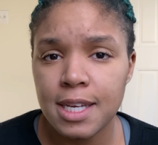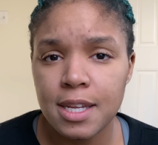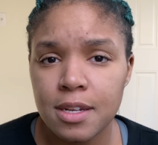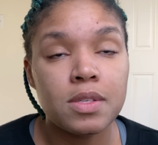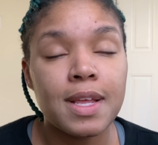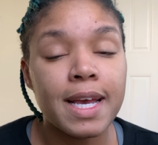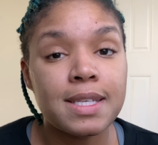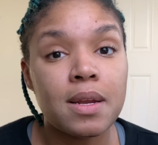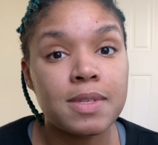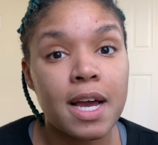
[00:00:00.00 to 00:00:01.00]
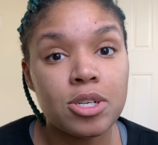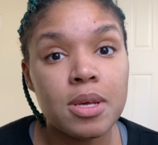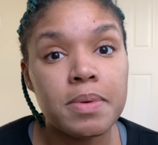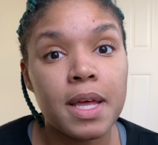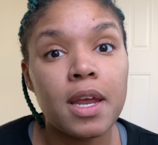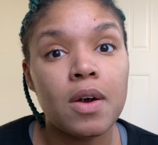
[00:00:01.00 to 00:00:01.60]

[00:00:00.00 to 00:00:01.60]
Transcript: So like I said, I was actually planning